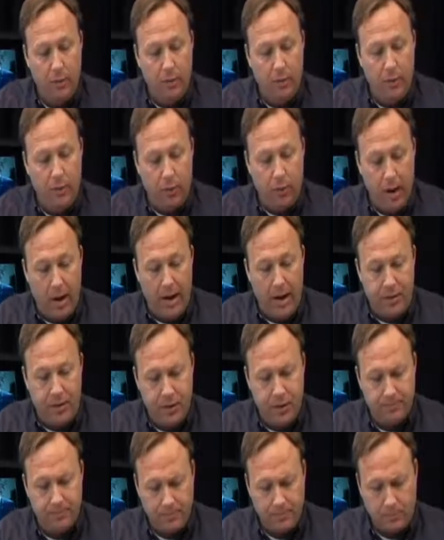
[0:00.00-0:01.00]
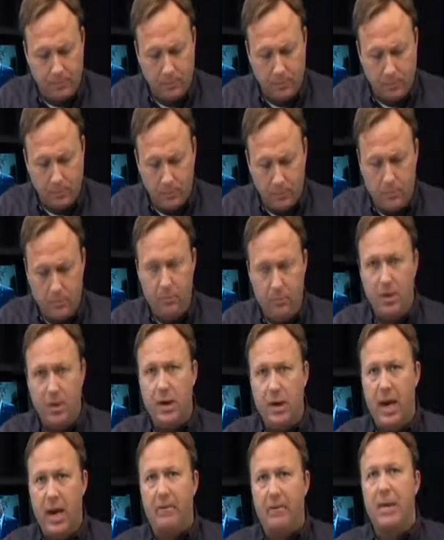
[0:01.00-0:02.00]
The race
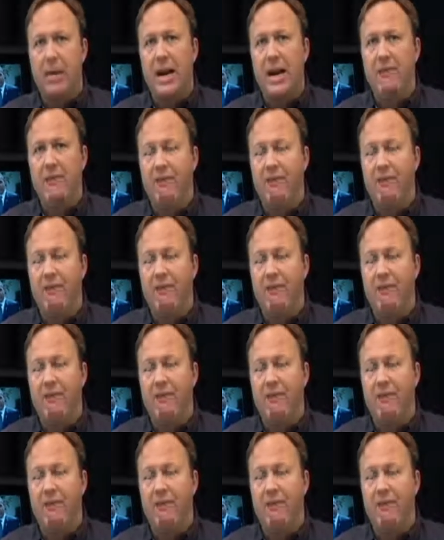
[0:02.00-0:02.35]
to get everybody